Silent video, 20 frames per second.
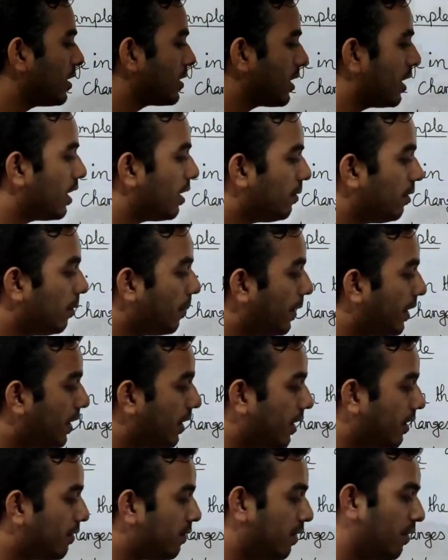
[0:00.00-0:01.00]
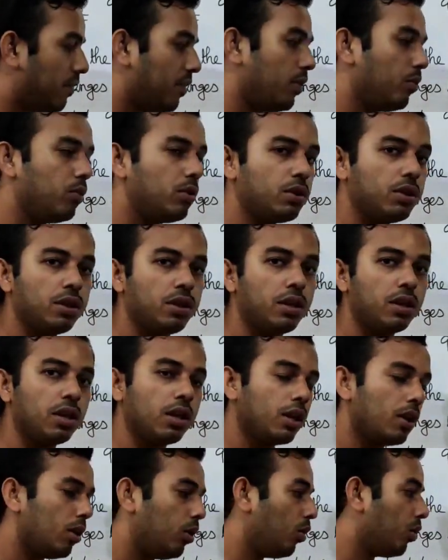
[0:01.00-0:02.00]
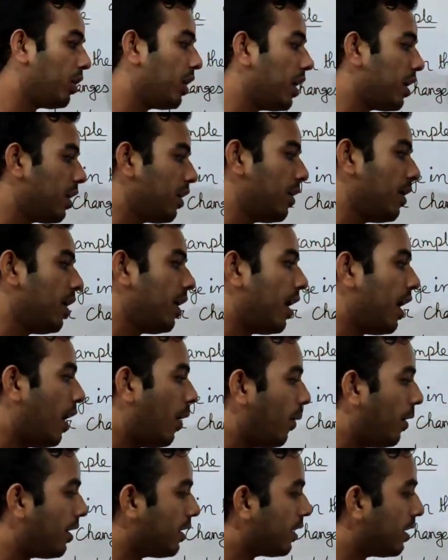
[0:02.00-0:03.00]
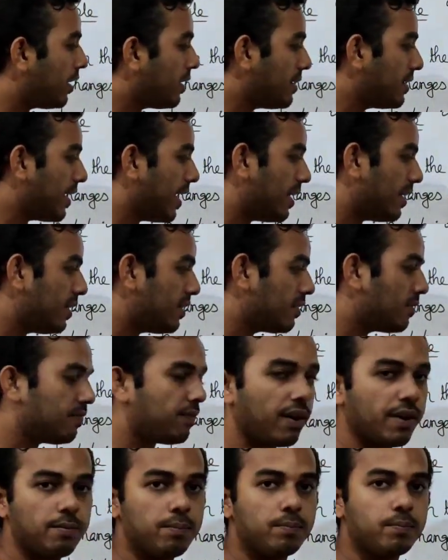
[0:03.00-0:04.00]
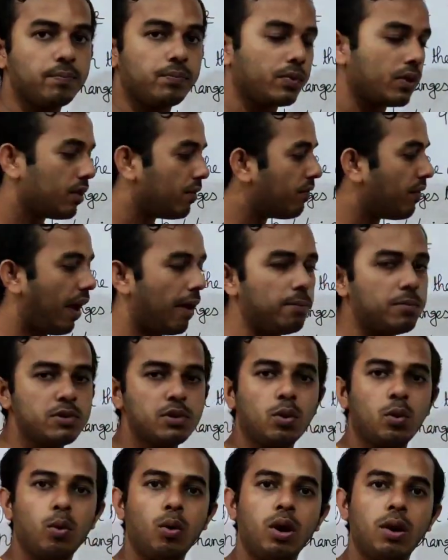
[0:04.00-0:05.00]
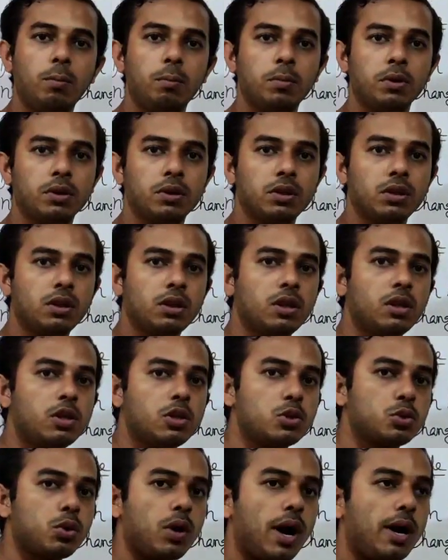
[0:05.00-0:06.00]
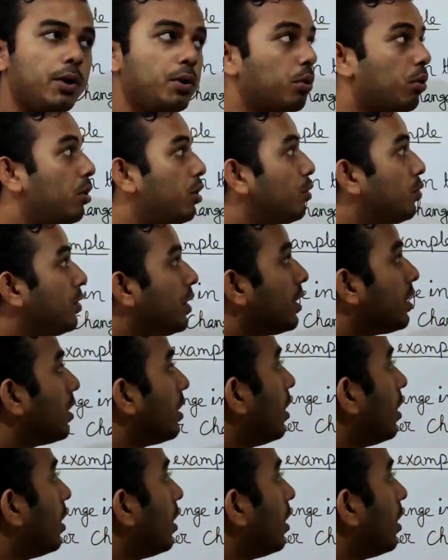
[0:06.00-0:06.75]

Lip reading: yes, I have divided, right, 15 with 3. Look here, our result is 5. 5 is a whole number. So I told you that